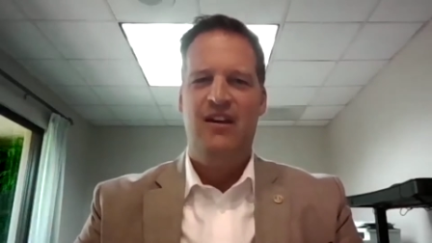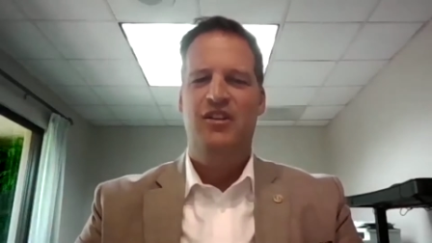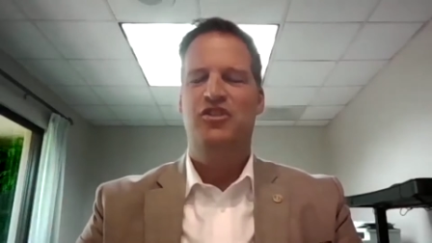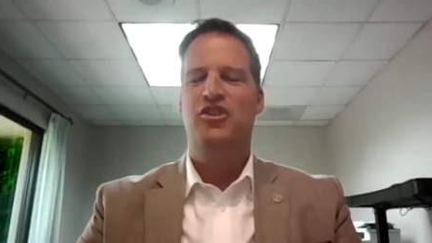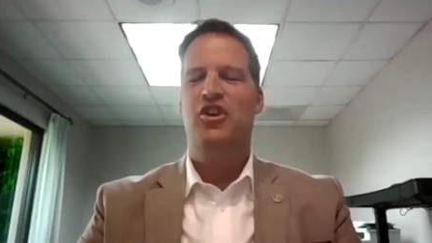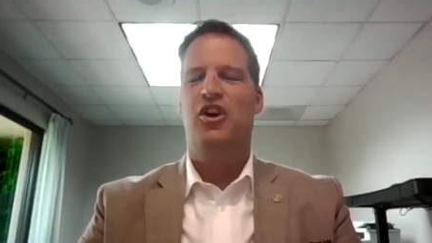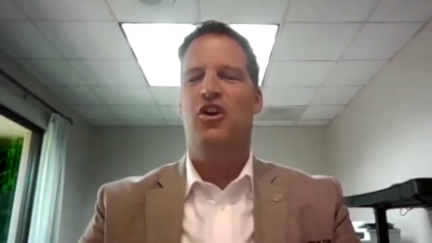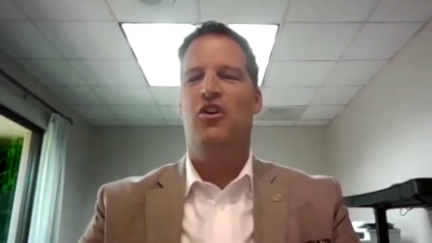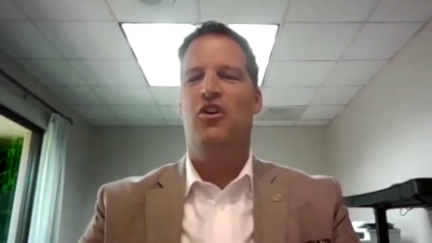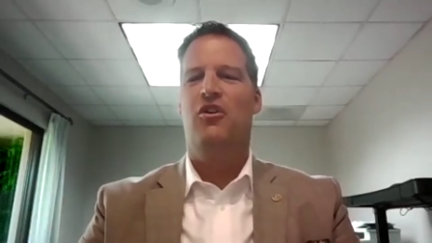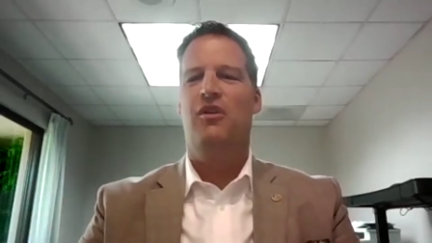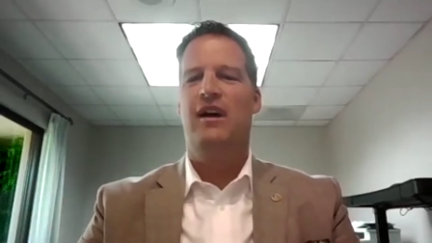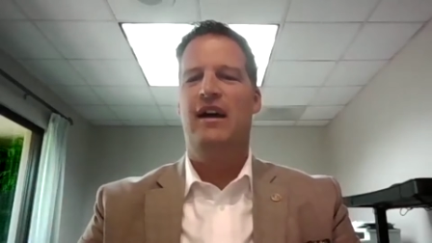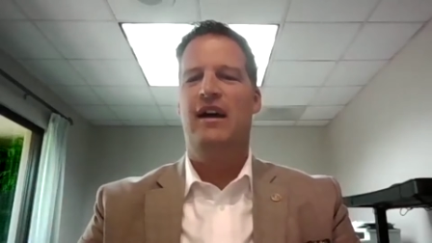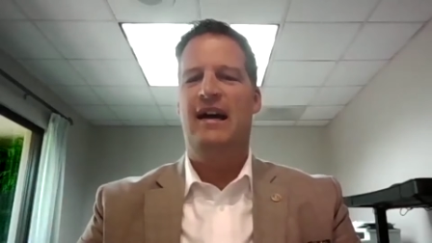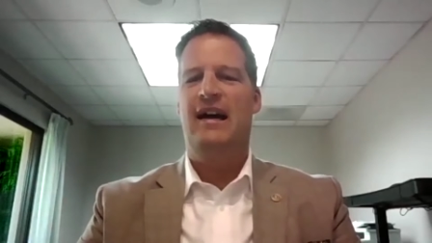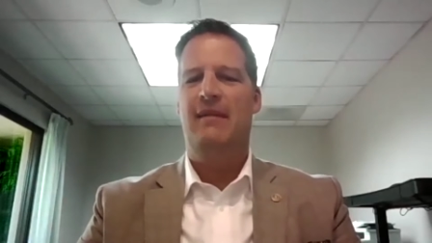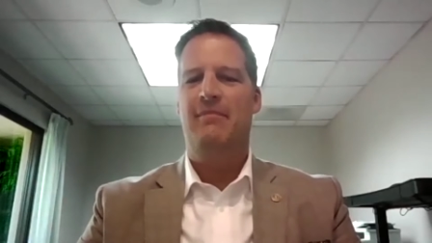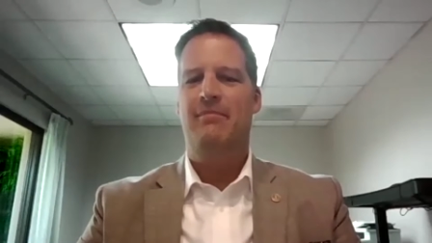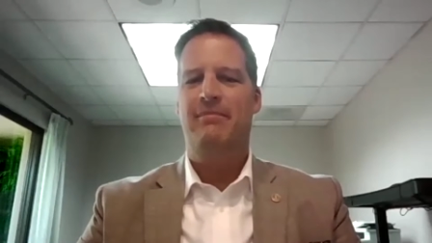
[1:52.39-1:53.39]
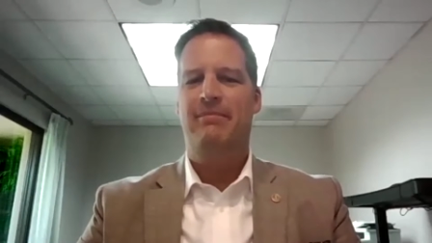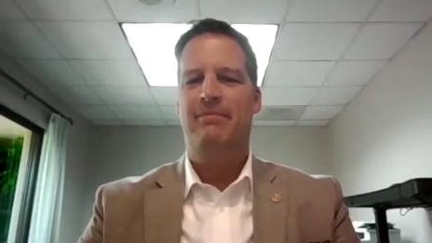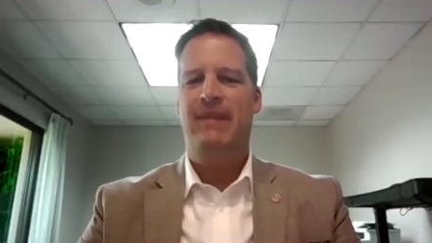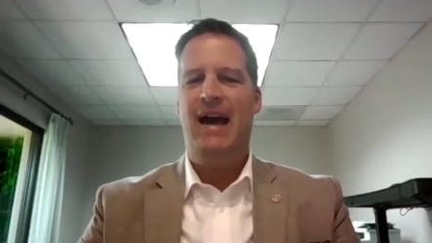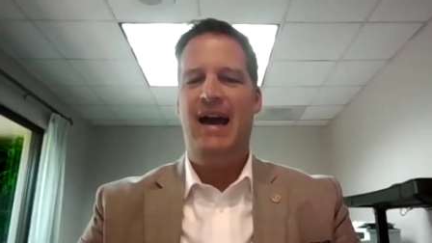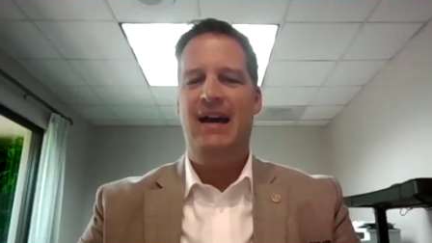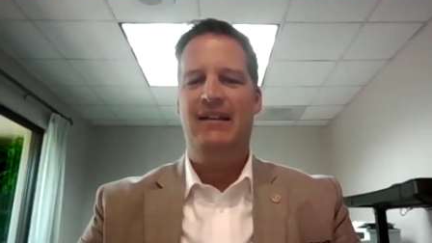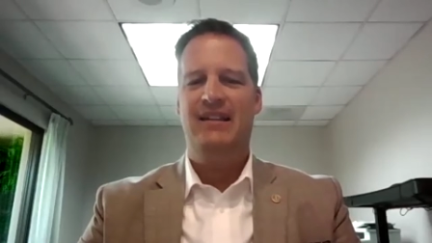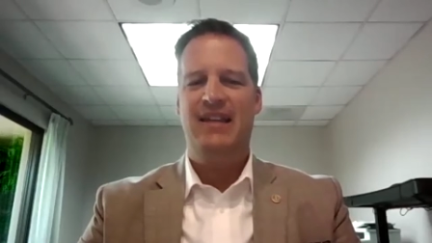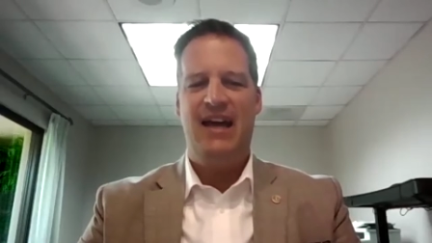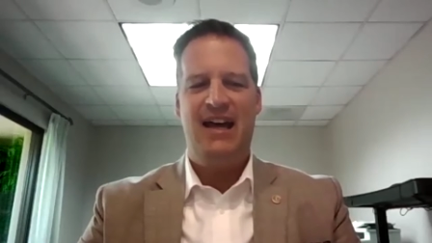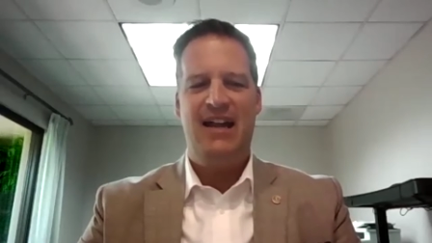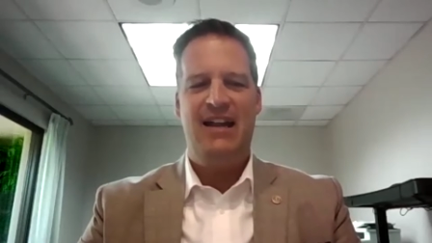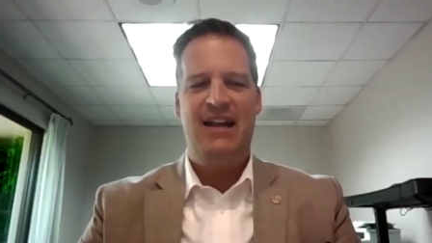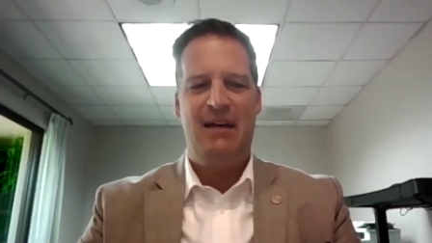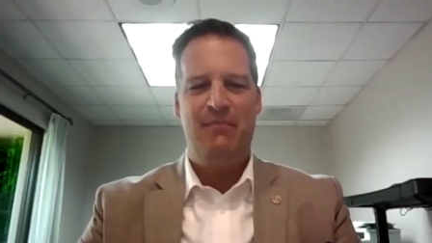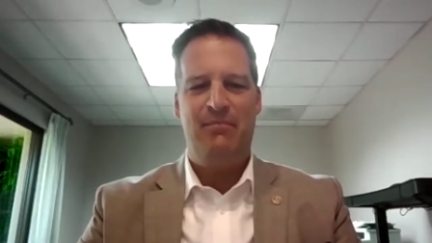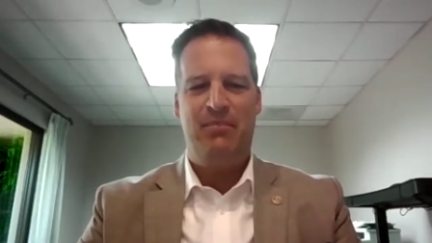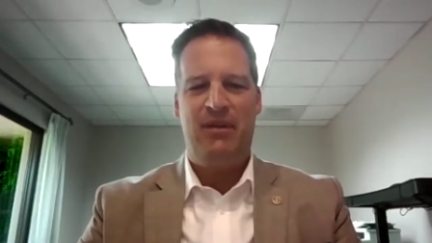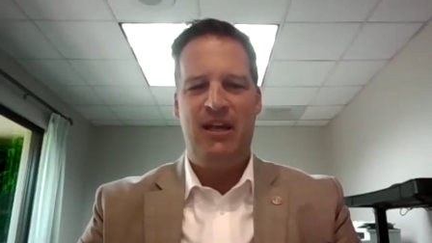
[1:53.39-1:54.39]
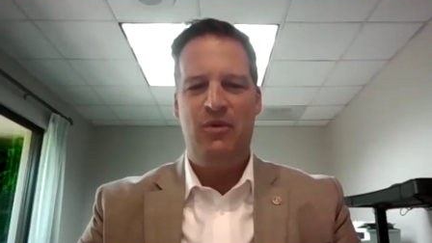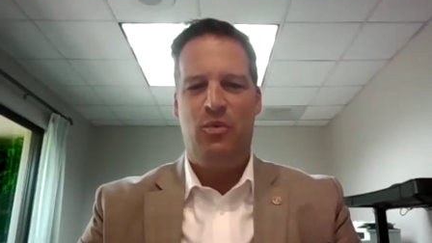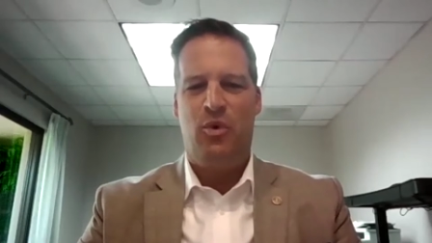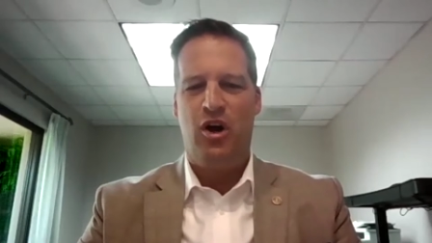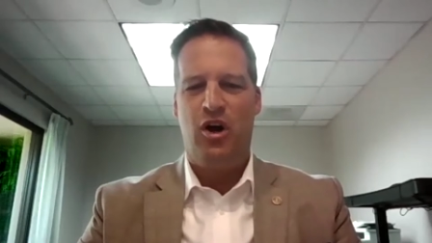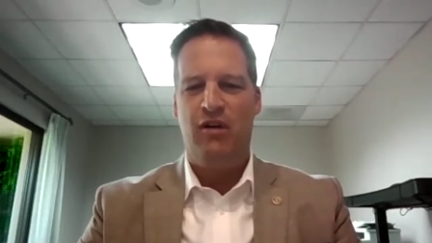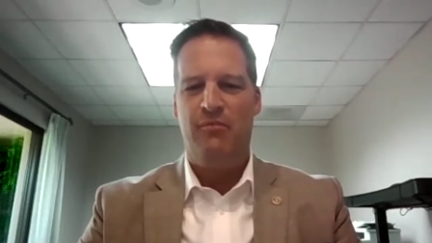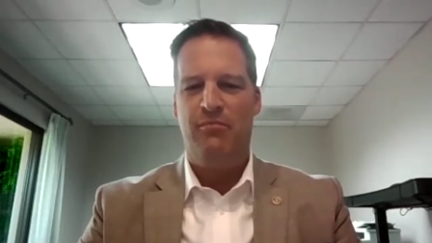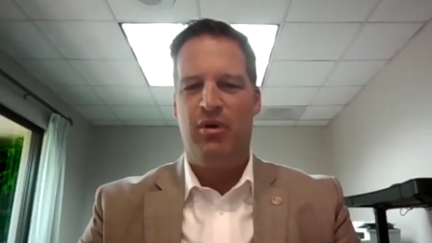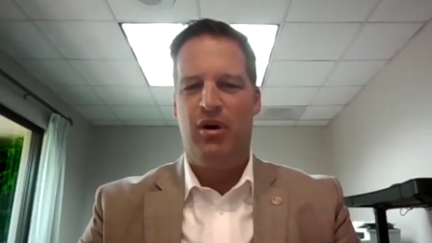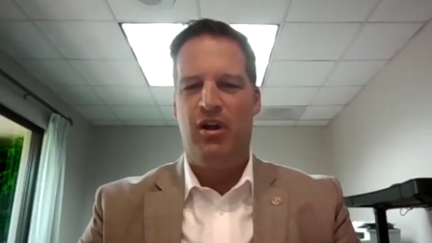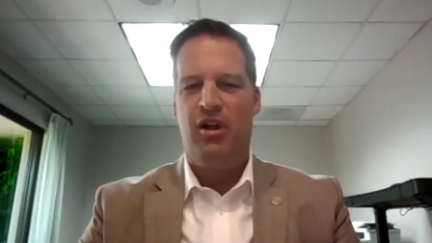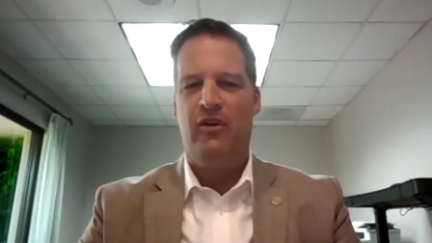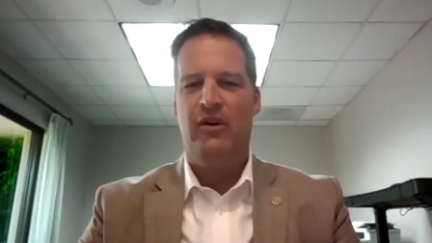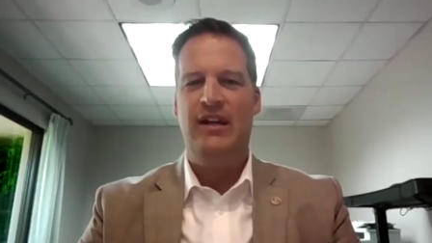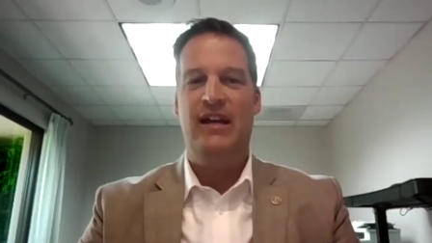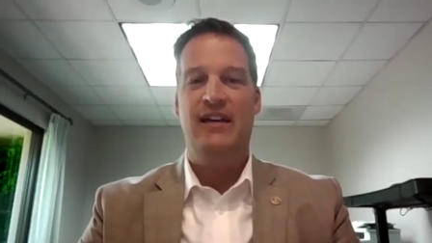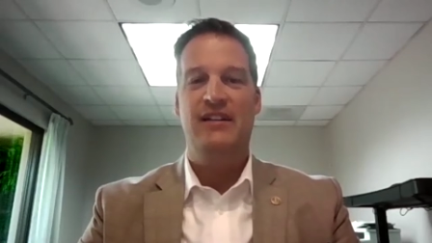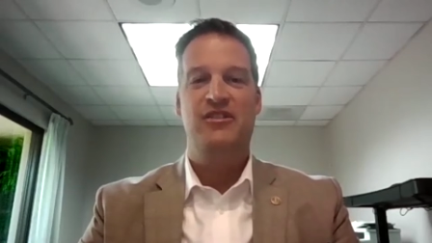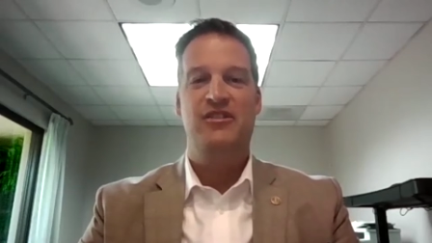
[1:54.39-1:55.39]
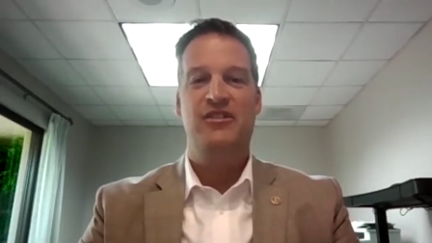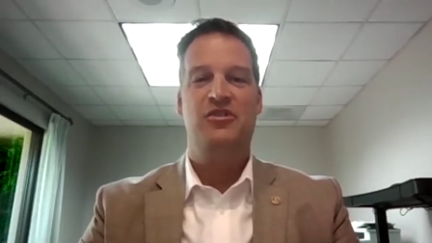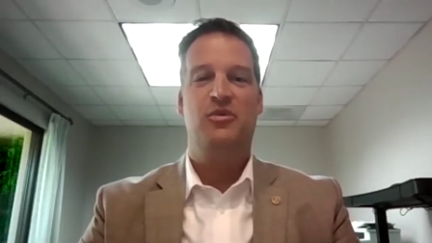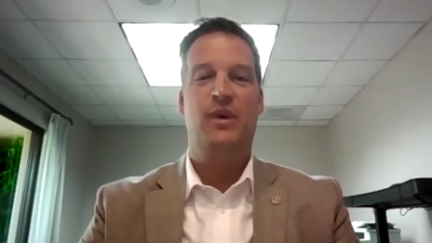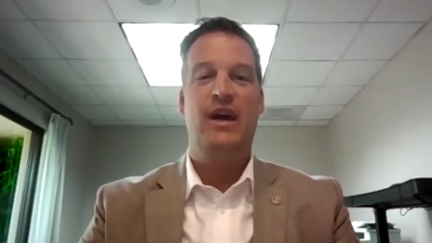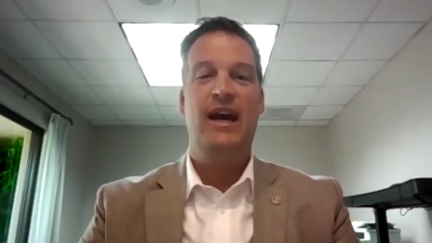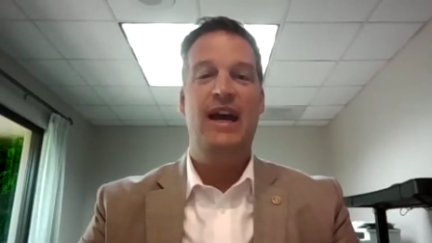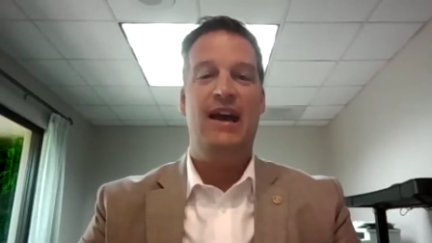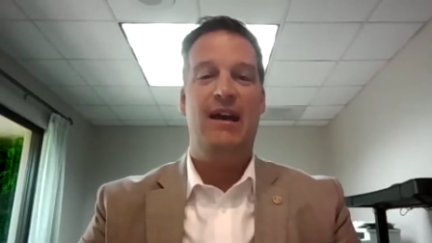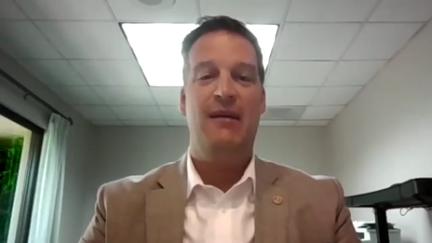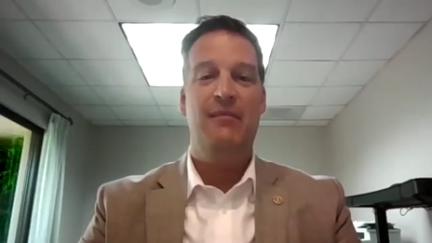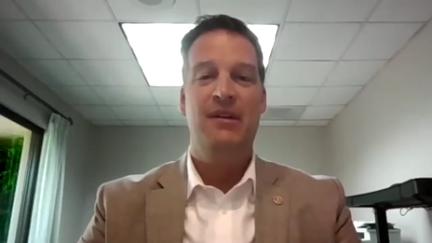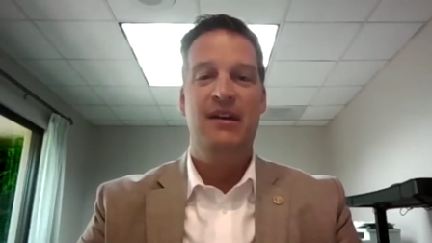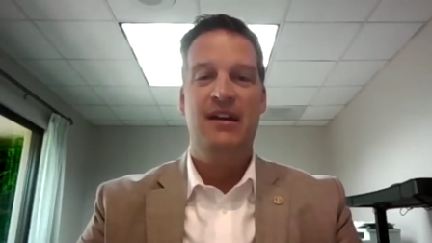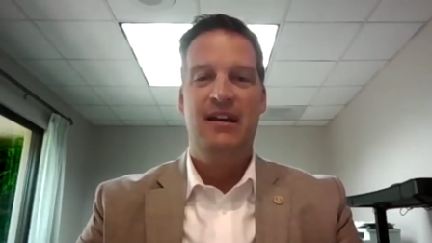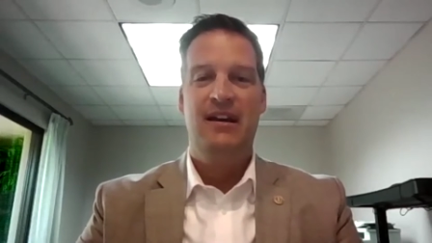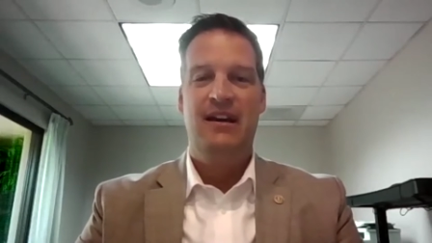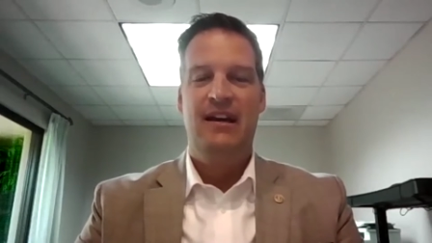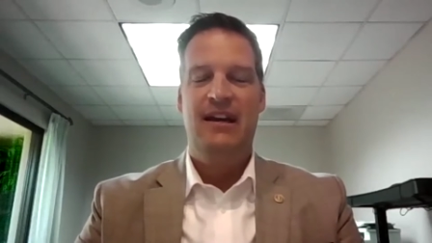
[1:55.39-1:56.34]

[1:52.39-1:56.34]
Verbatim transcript: So uh, back then, I played water polo and I swam.